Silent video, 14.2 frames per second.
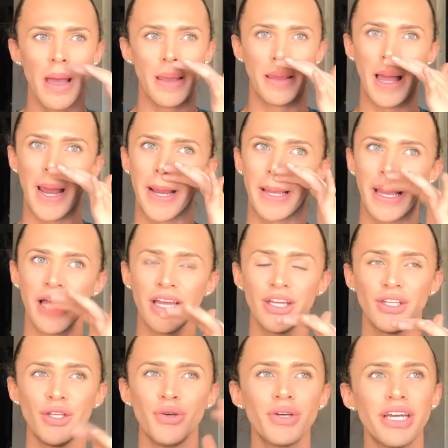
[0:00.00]
Like,
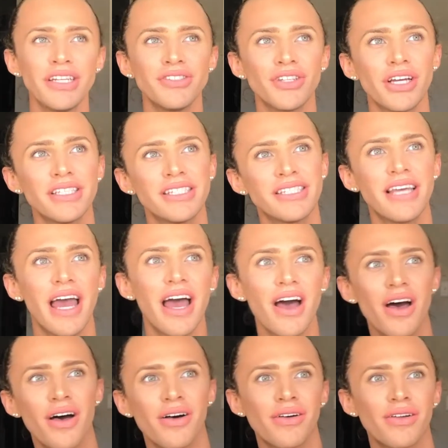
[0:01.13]
you can just
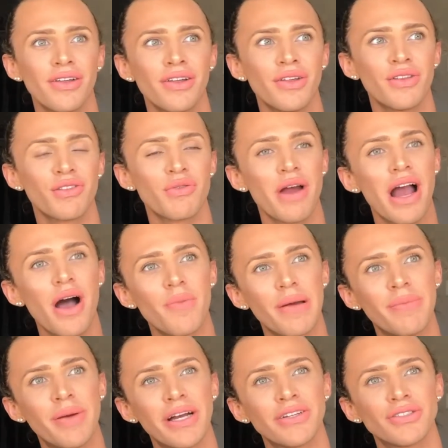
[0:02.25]
tell throughout my
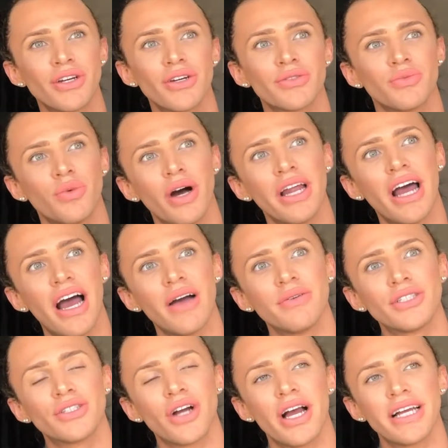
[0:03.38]
pictures what I
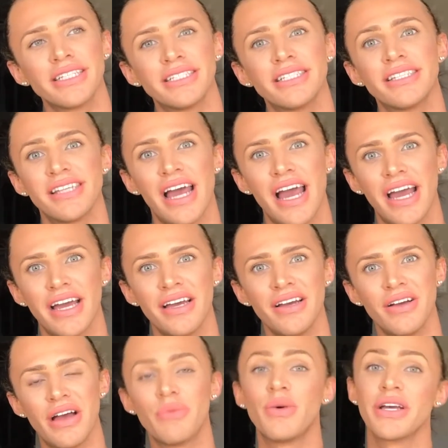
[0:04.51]
was trying to say
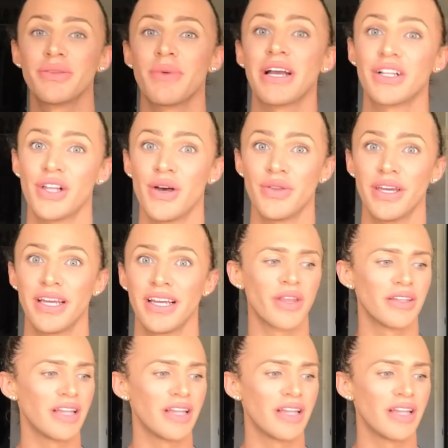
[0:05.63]
with my clothing.